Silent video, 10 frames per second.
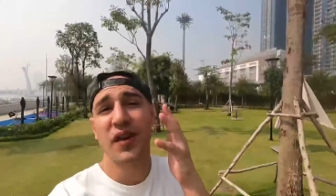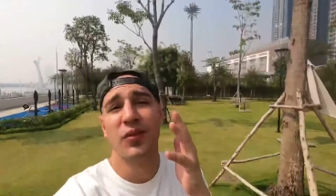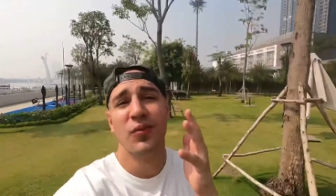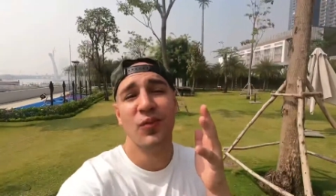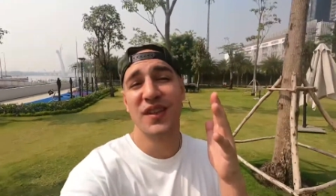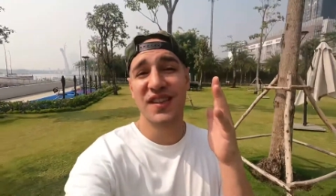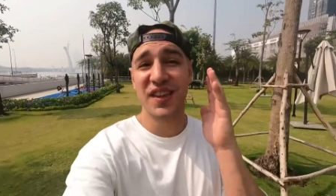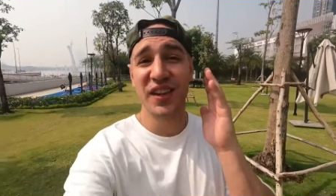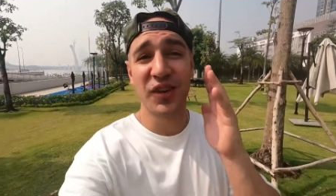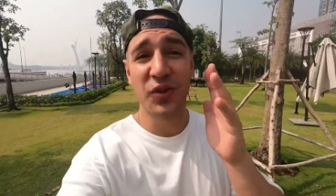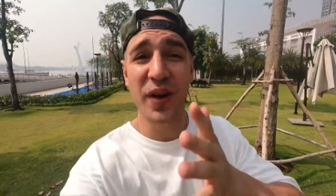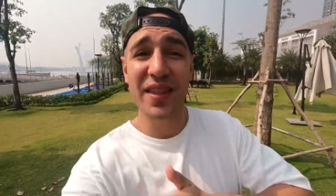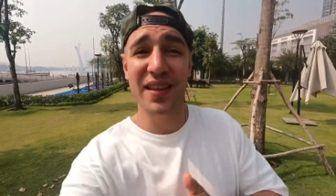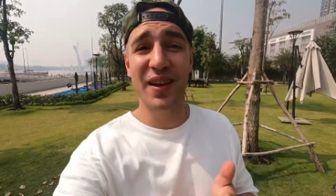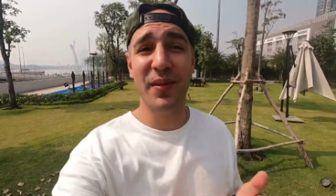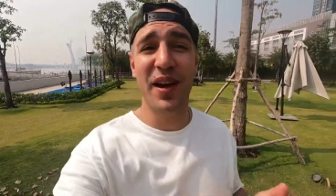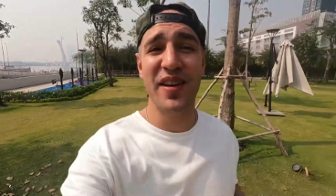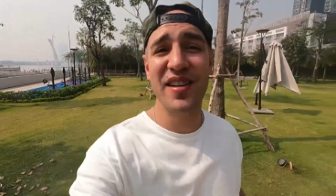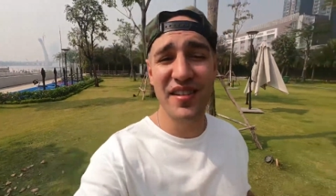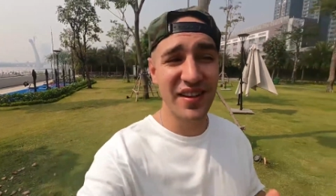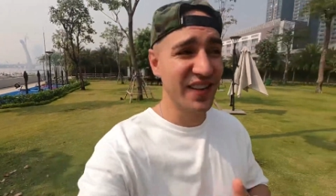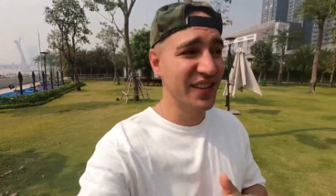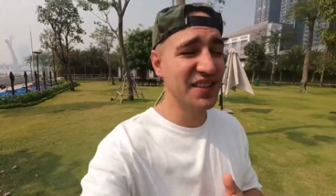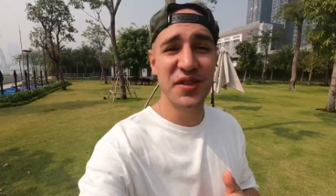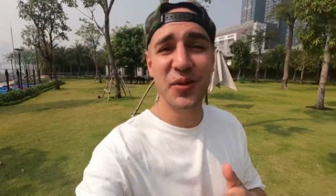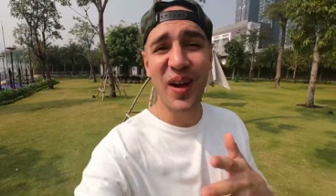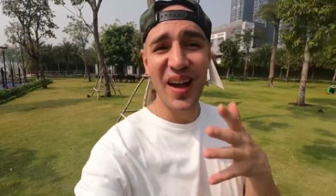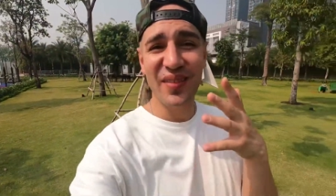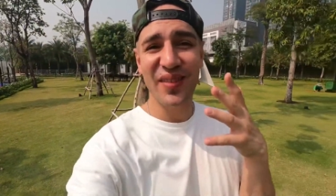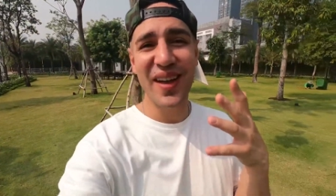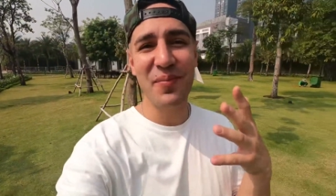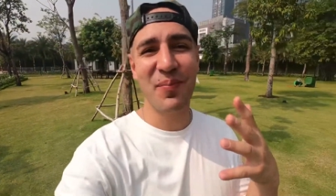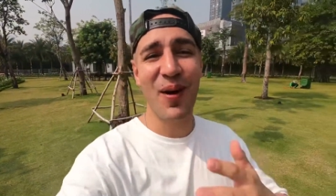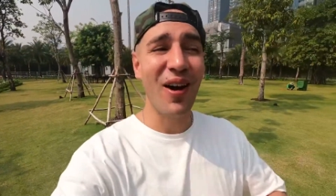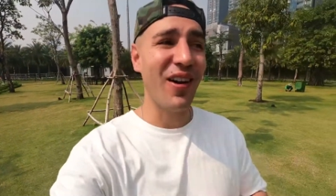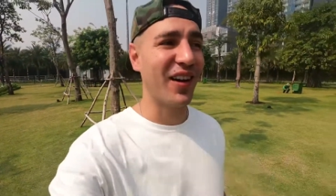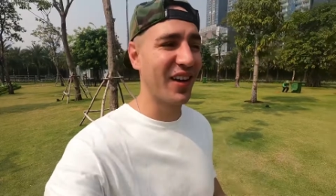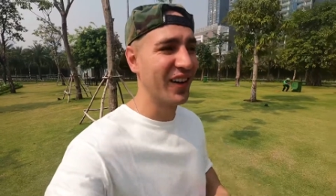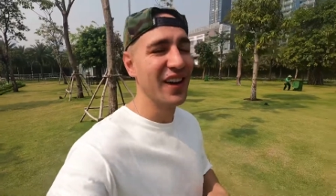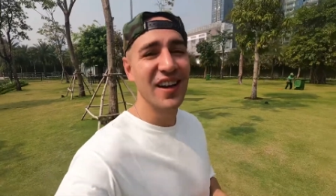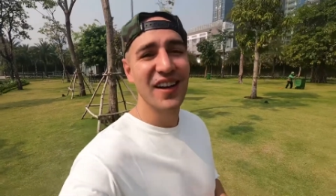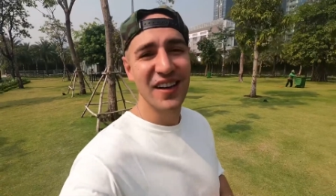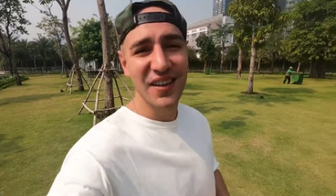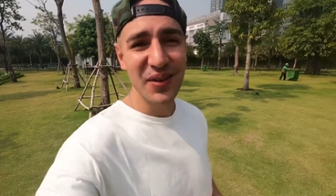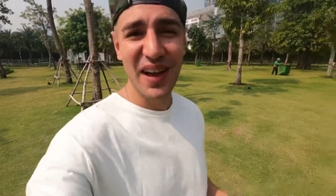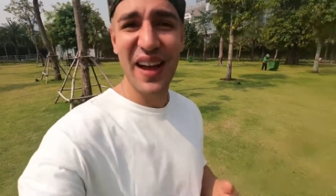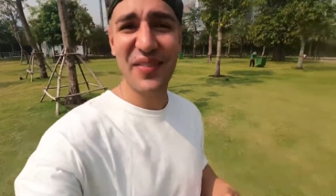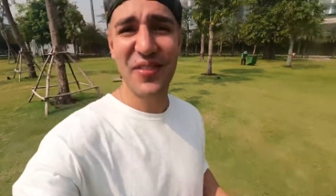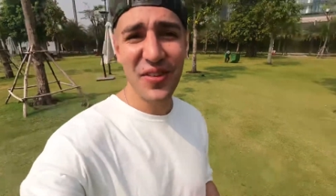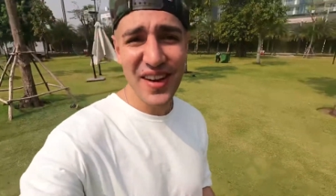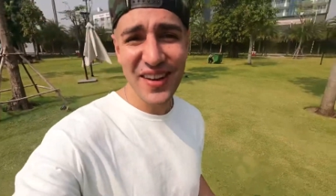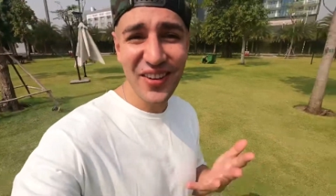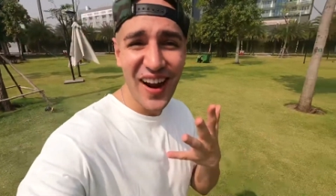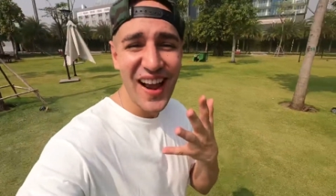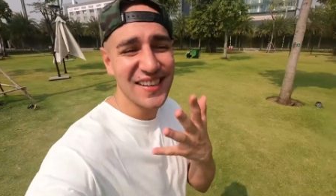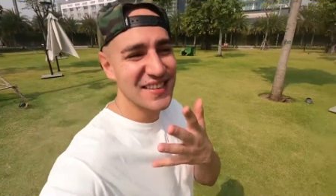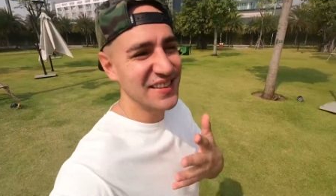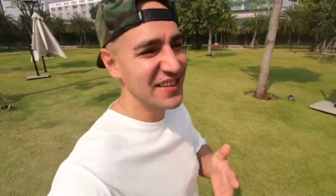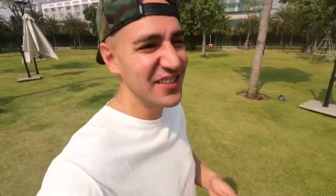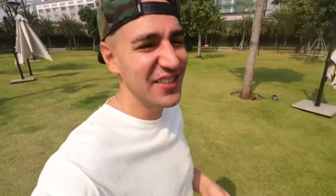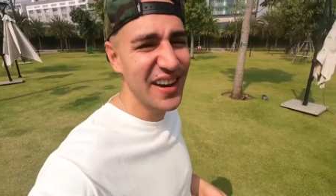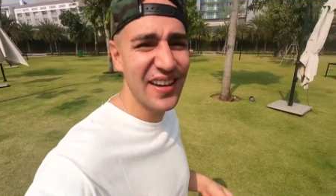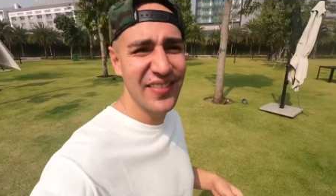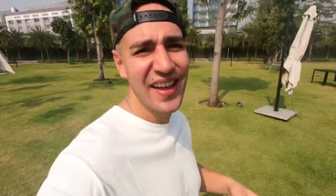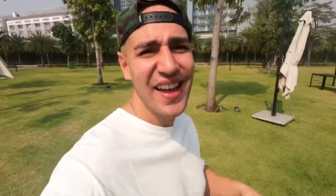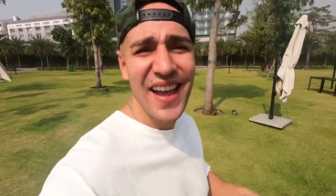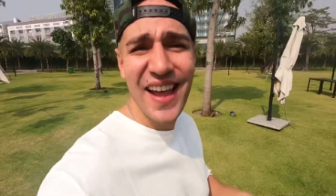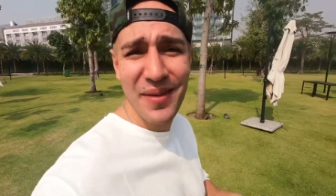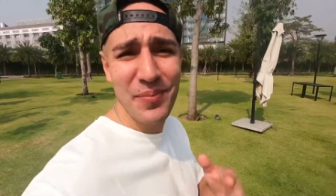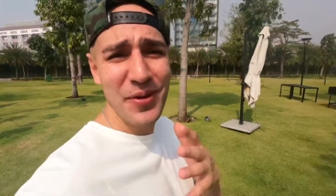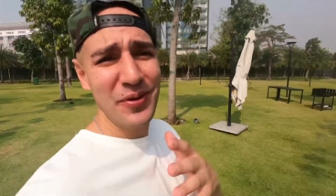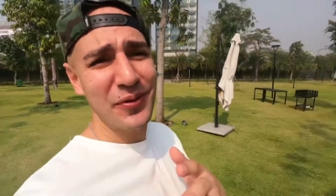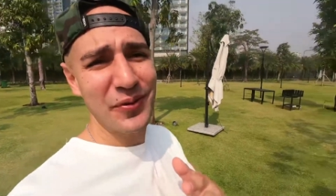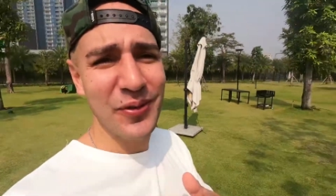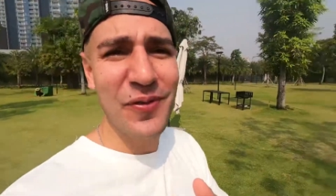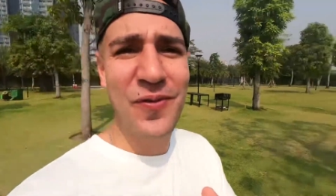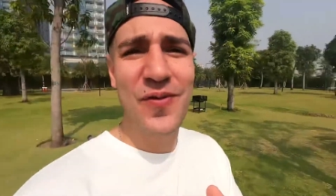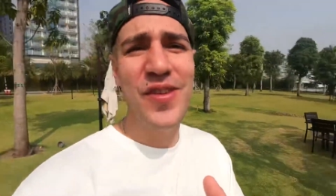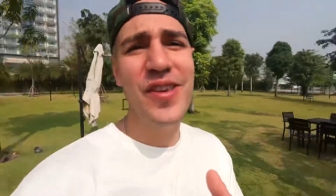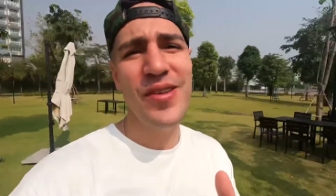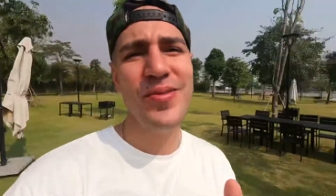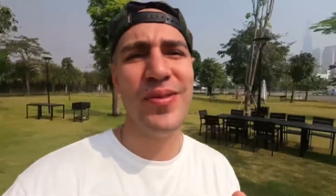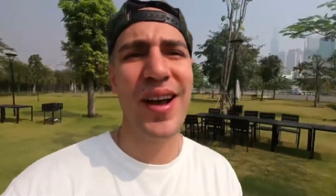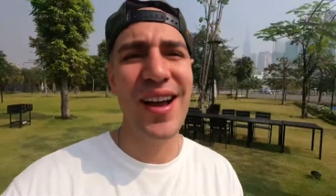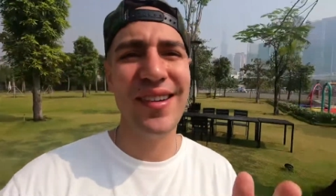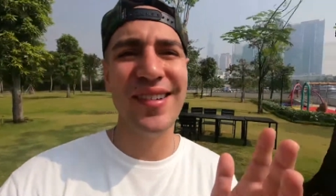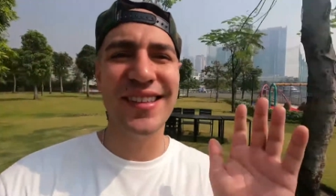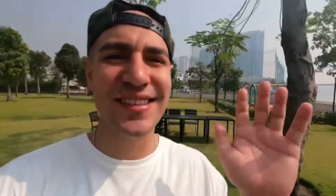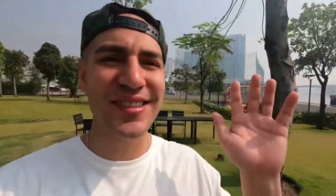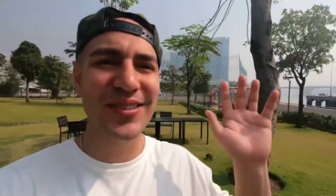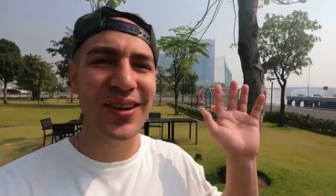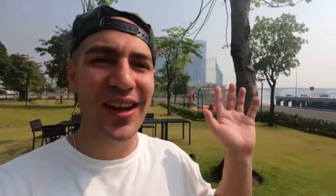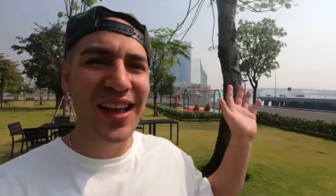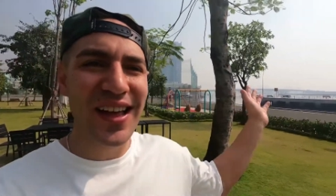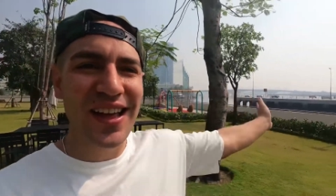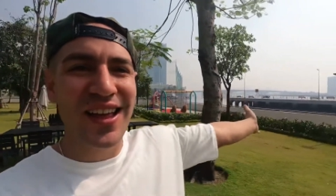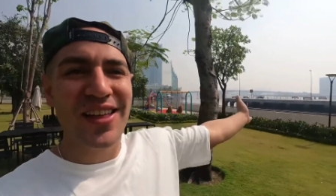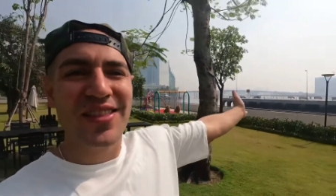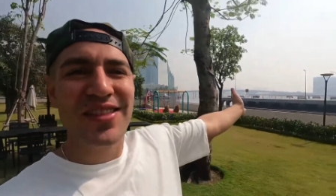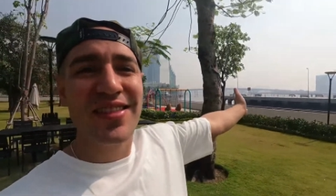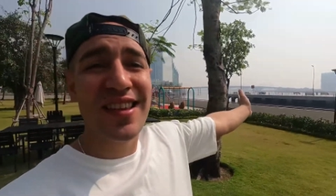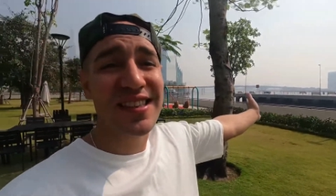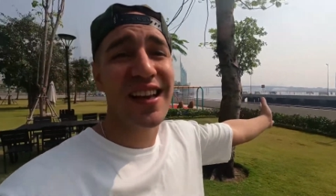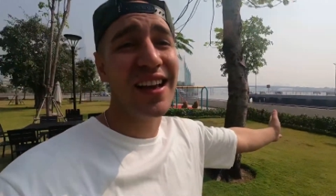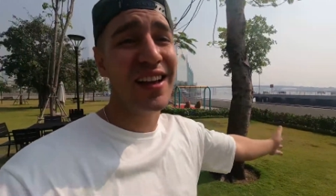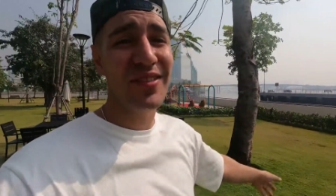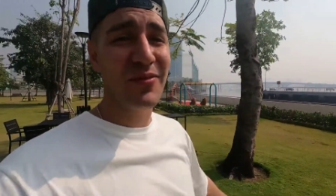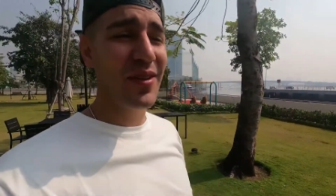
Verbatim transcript: Oh, what's the great thing about here is you have a park. You have green grass. You have a beautiful view out onto the Saigon